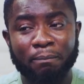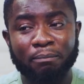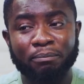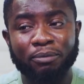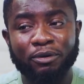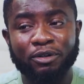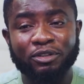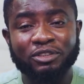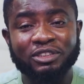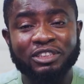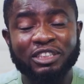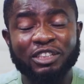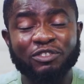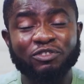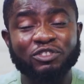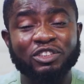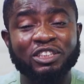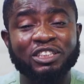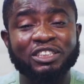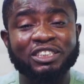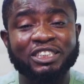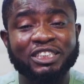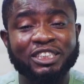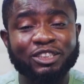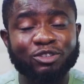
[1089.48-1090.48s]
But if
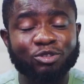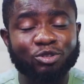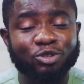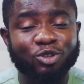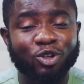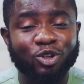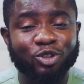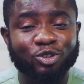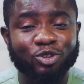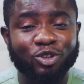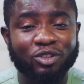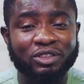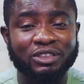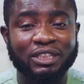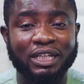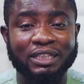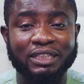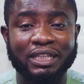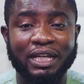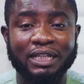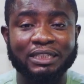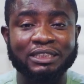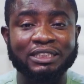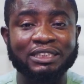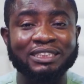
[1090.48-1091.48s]
the real doctors
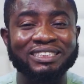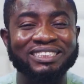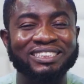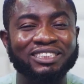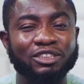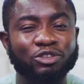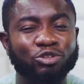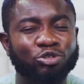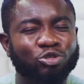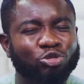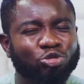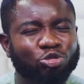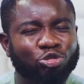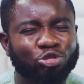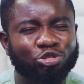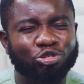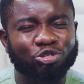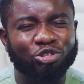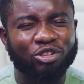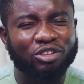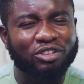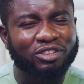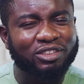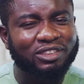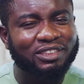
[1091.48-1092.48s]
that are treating you do
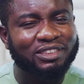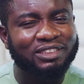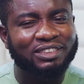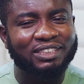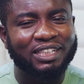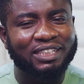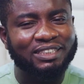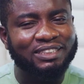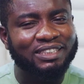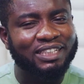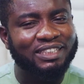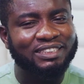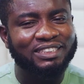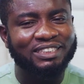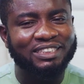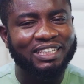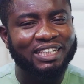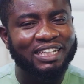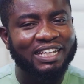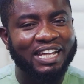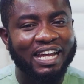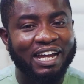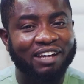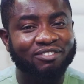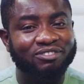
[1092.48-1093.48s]
not
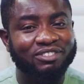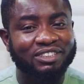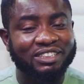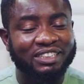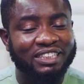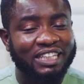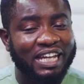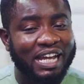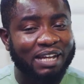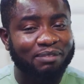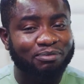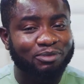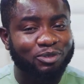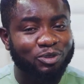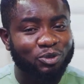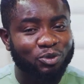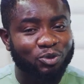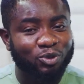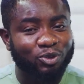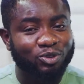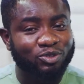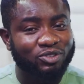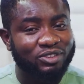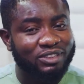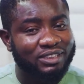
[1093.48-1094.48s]
necessarily have the time to
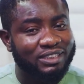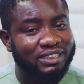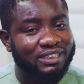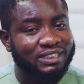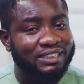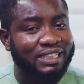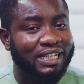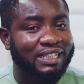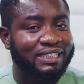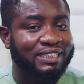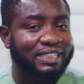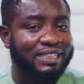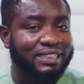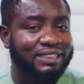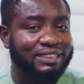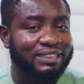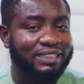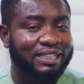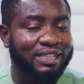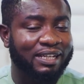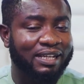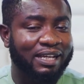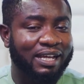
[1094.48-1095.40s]
go to the internet,